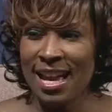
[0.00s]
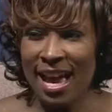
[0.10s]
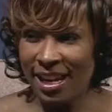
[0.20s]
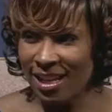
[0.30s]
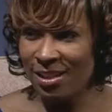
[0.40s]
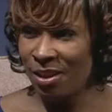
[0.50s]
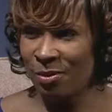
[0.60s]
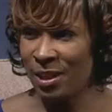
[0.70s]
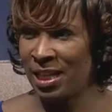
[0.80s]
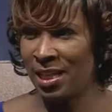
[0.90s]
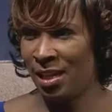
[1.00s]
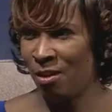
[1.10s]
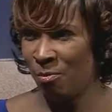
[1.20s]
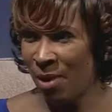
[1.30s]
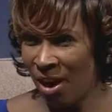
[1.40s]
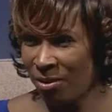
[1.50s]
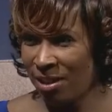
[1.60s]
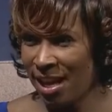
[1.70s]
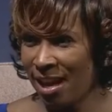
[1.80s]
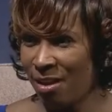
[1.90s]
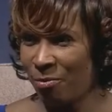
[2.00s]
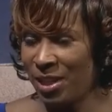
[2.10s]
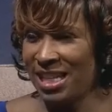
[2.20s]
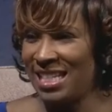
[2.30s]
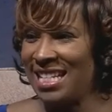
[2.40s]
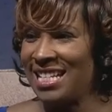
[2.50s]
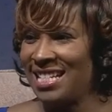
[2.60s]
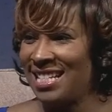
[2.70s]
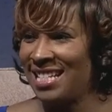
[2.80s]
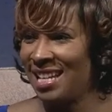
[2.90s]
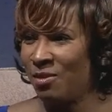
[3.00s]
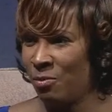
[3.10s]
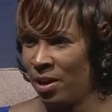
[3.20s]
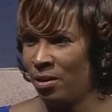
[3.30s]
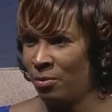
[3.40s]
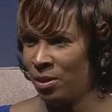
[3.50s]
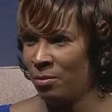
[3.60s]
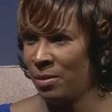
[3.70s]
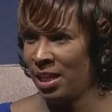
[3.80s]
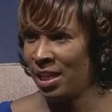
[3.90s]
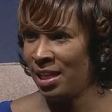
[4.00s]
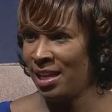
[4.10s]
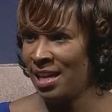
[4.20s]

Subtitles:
I didn't know anything about that, but it didn't sit well with me.